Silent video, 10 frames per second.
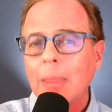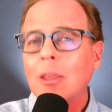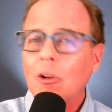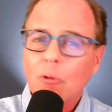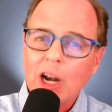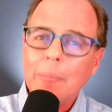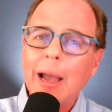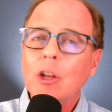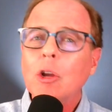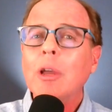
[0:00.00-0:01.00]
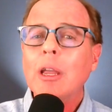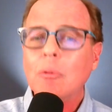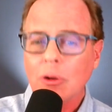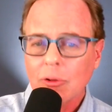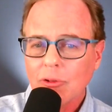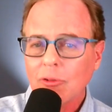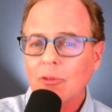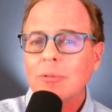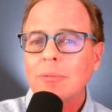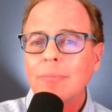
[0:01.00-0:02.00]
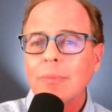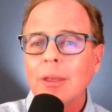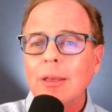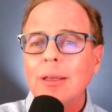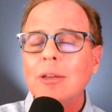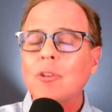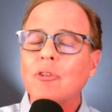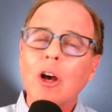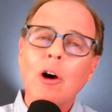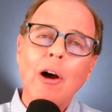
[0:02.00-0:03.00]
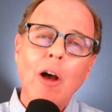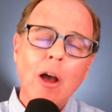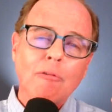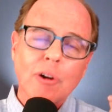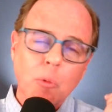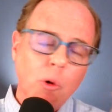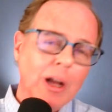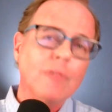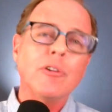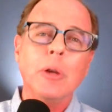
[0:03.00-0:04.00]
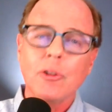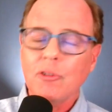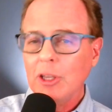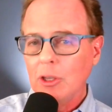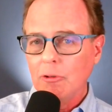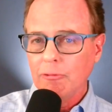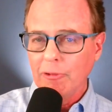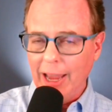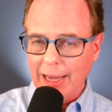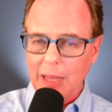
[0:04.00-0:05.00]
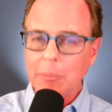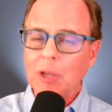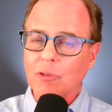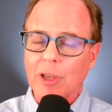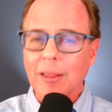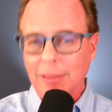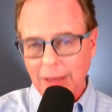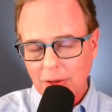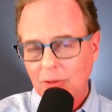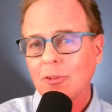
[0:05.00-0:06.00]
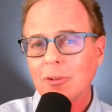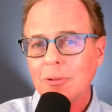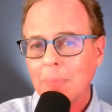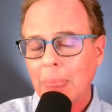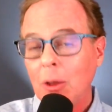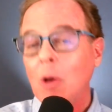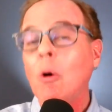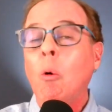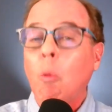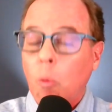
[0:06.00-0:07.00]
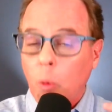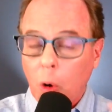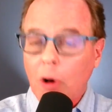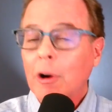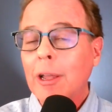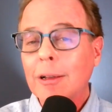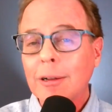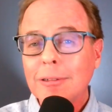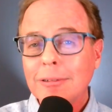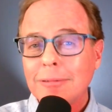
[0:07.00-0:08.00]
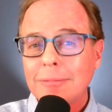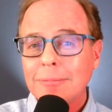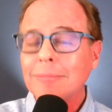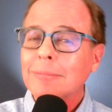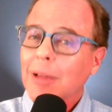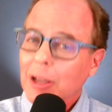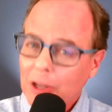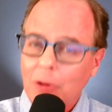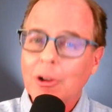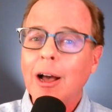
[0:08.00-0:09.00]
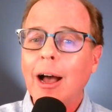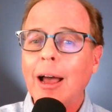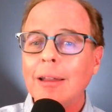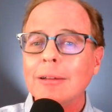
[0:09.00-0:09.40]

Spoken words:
You're one of my new heroes. So from a CU fan, let me say this. War Eagle, go God.